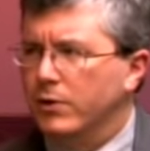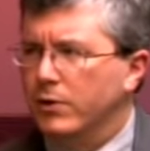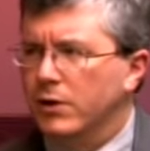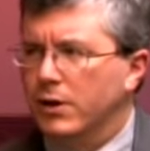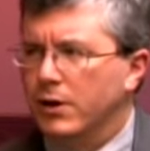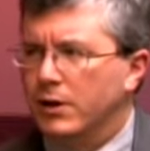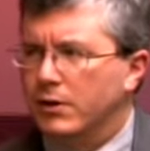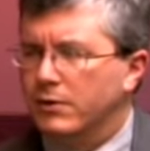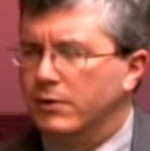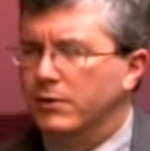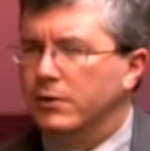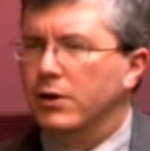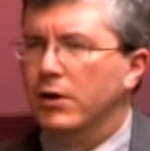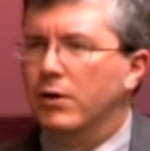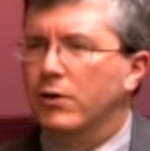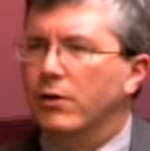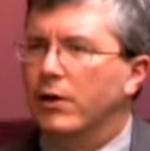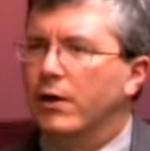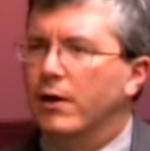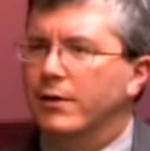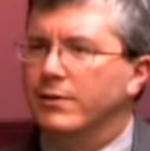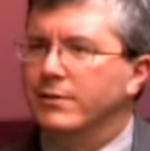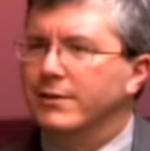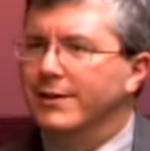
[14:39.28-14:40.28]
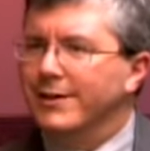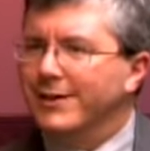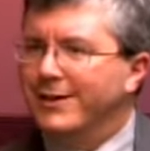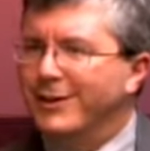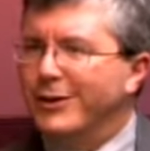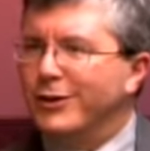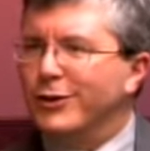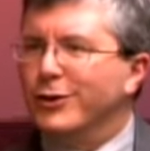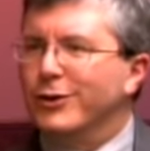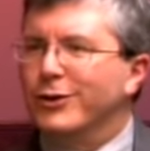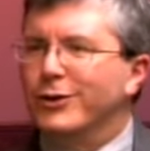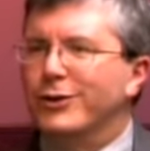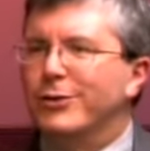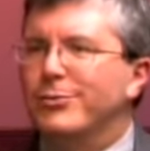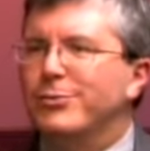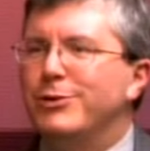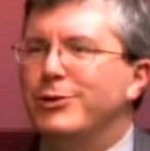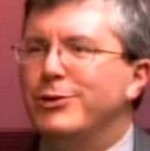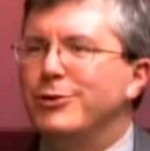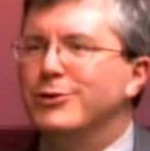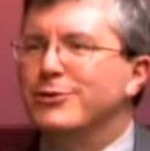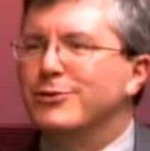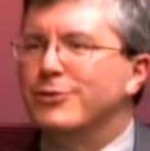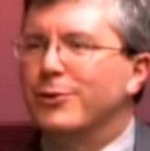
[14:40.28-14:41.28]
uh, you know can
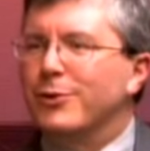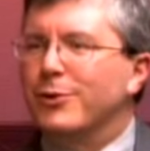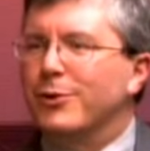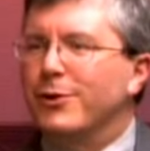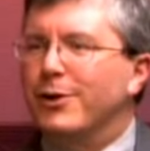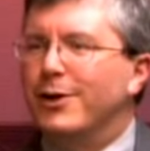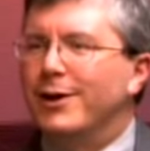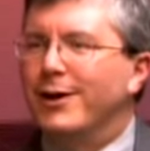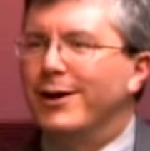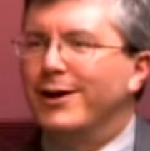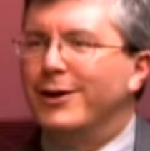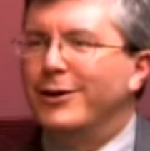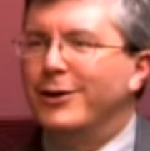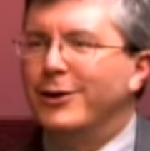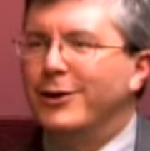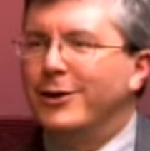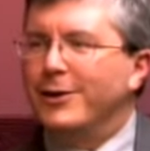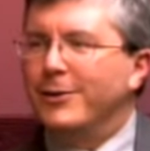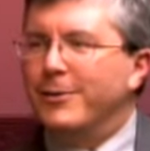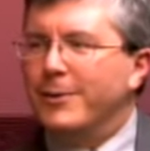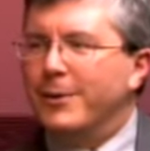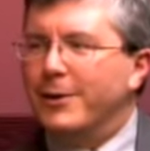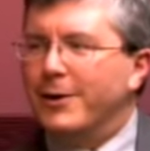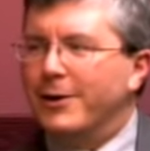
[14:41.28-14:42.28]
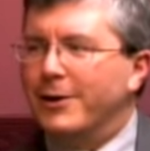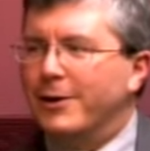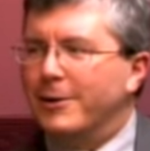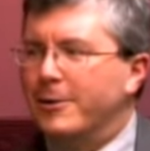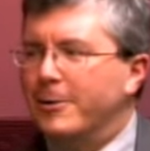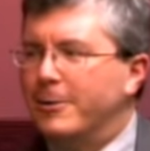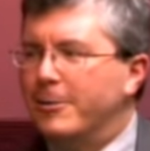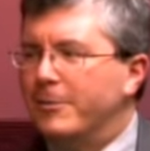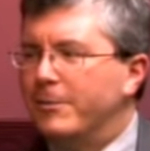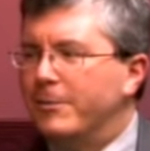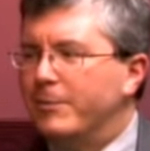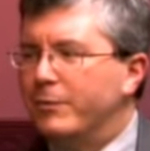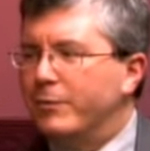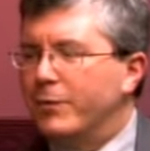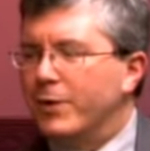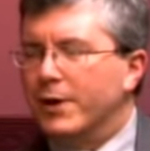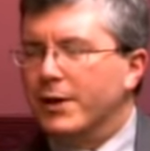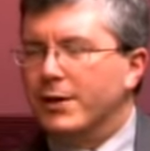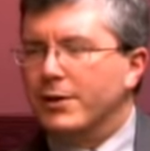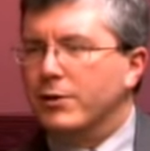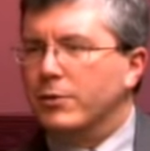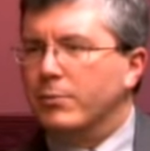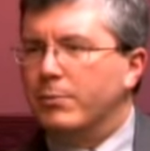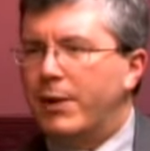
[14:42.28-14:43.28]
be used for uh, uh,
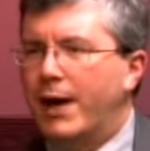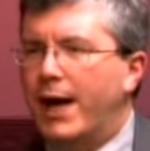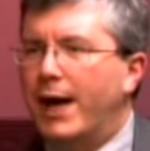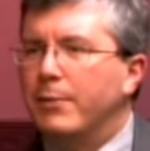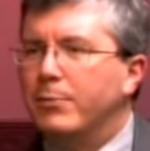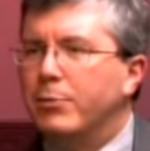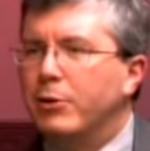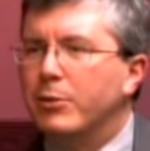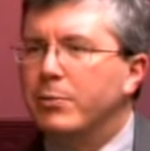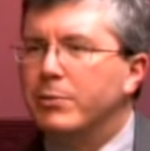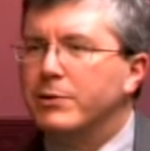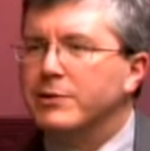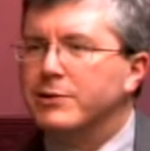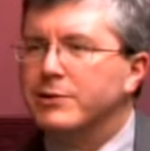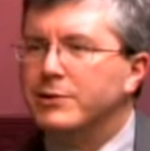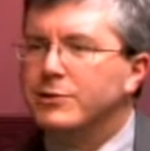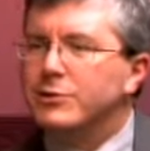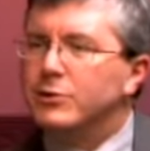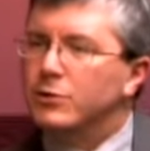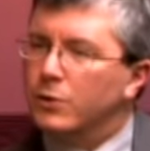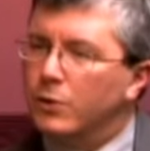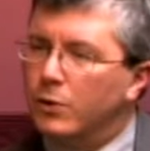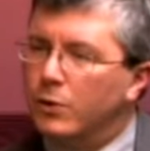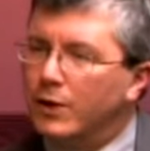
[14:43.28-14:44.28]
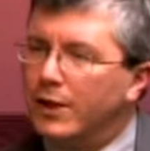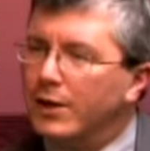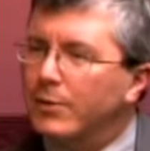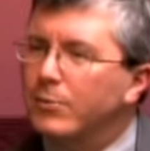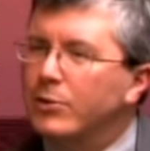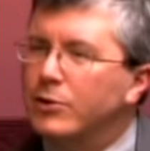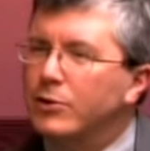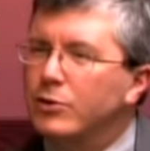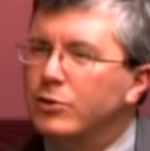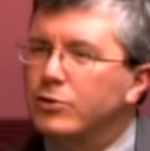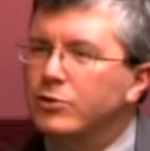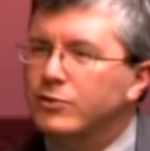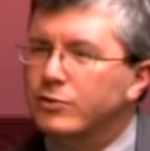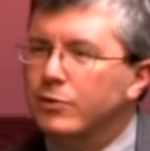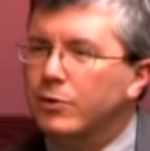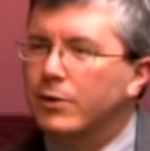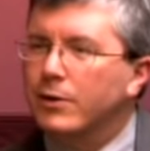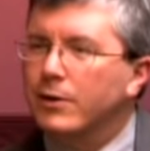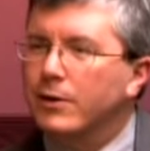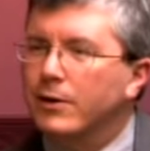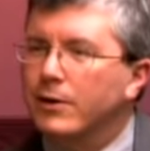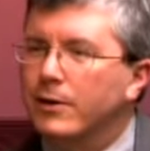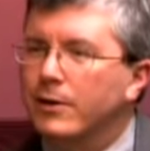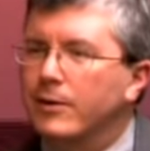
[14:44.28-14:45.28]
bad purposes or can be used
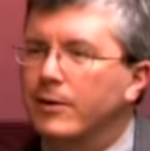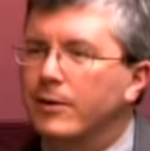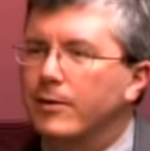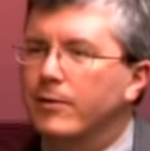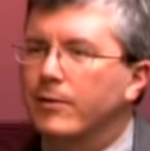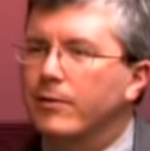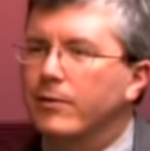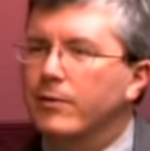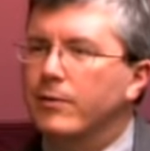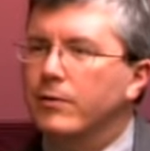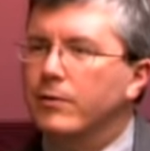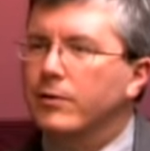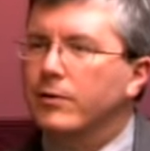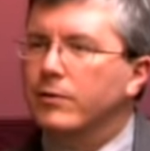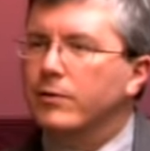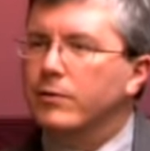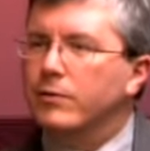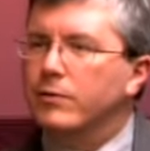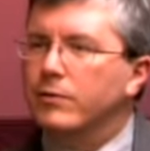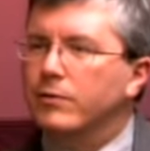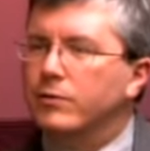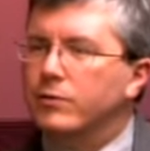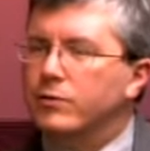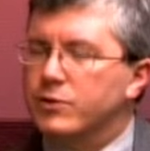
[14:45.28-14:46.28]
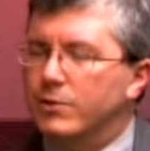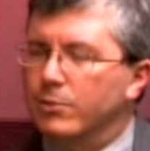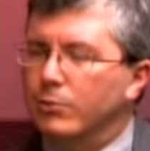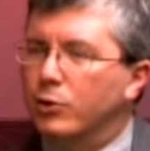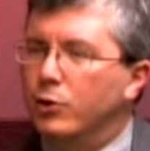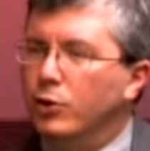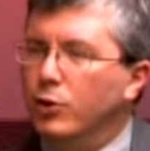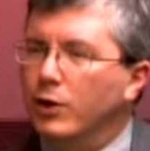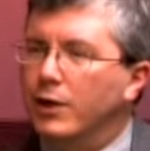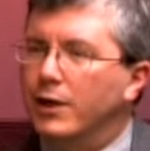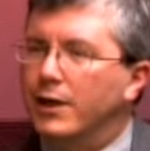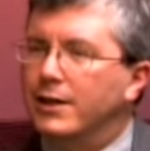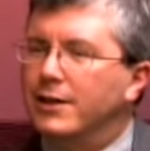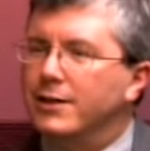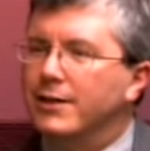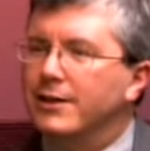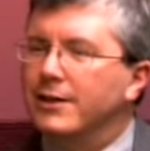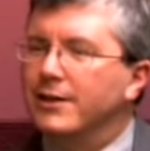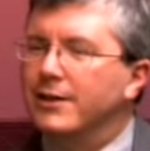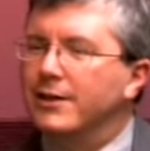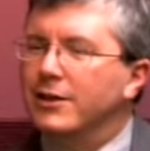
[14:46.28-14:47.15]
for some good.